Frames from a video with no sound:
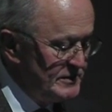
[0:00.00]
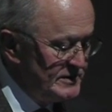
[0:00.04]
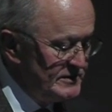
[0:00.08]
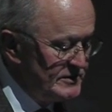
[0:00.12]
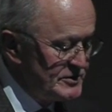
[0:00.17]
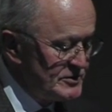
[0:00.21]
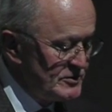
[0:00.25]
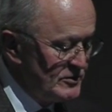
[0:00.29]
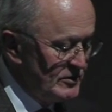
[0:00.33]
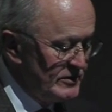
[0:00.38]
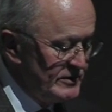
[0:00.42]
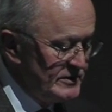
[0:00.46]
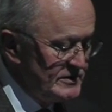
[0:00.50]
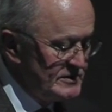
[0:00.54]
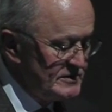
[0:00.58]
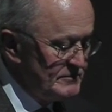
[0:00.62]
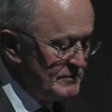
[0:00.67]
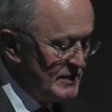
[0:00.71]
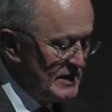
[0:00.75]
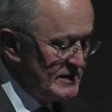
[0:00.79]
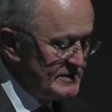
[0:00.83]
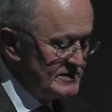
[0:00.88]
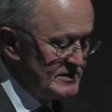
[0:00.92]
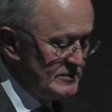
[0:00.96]
in the shortest
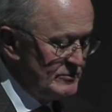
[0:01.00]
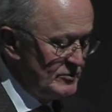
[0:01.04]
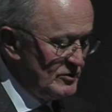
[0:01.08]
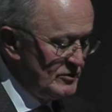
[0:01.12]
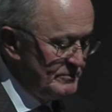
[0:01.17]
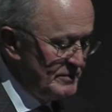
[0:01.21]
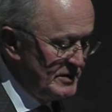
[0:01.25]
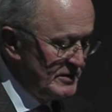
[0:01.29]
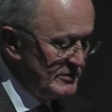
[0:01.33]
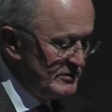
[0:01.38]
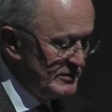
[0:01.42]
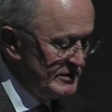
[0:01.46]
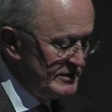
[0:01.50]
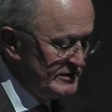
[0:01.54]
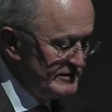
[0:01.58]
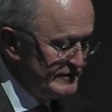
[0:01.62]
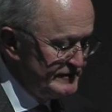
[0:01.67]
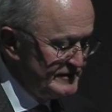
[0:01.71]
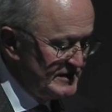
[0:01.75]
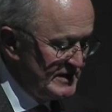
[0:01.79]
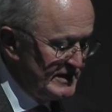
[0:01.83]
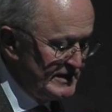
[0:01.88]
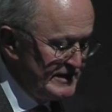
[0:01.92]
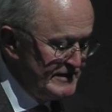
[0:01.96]
possible period
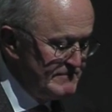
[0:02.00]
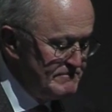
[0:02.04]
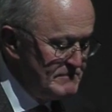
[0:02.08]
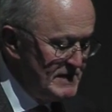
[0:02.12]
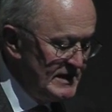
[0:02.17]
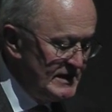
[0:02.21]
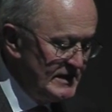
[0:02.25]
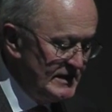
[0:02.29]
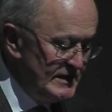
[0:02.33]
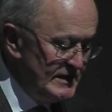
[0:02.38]
of time,